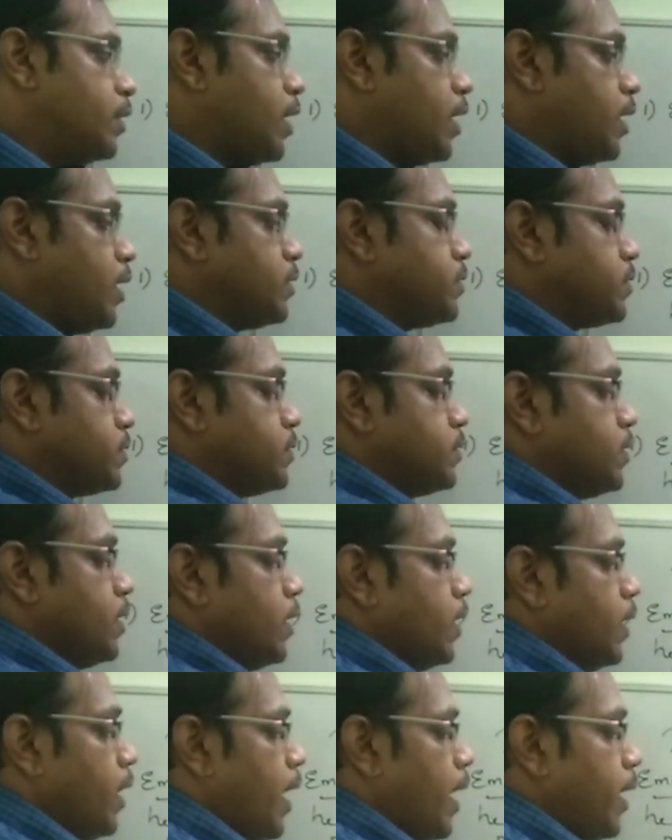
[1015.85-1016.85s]
That is
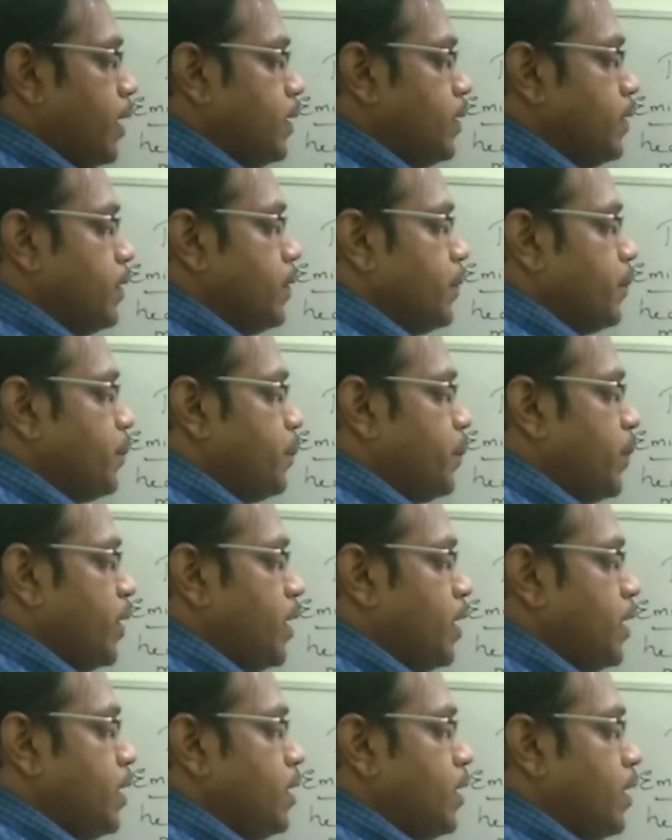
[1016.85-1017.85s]

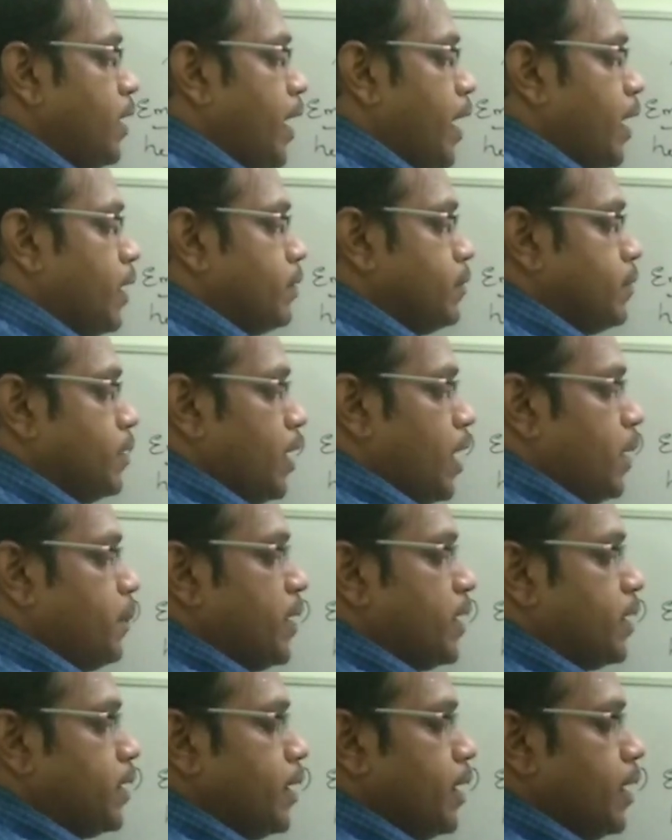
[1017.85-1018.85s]
NPN,
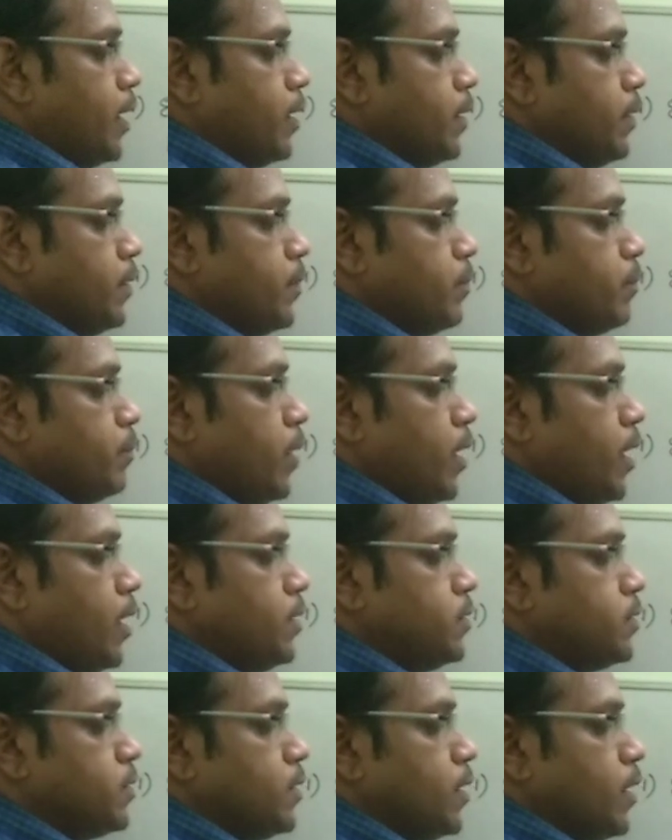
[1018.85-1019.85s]
emitter,
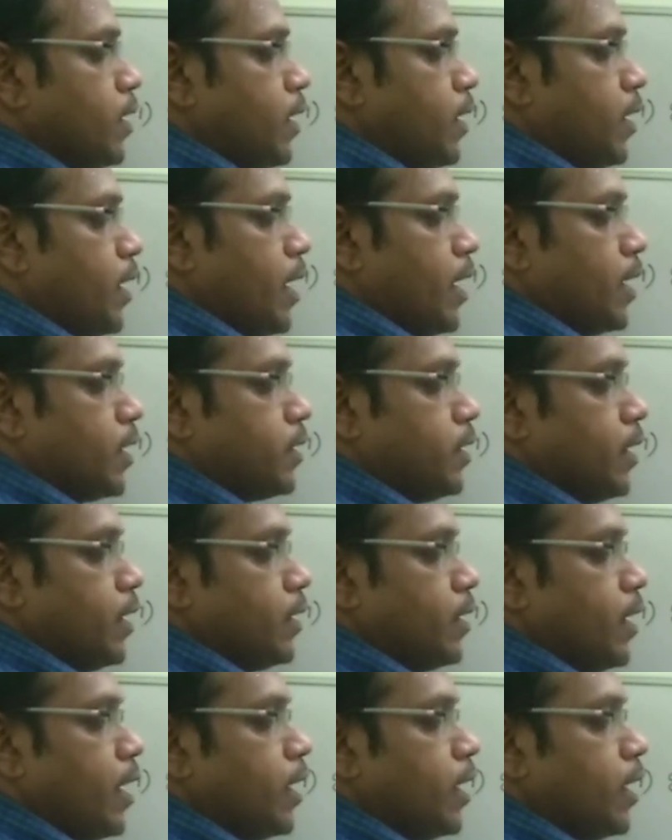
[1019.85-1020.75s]
base, collector.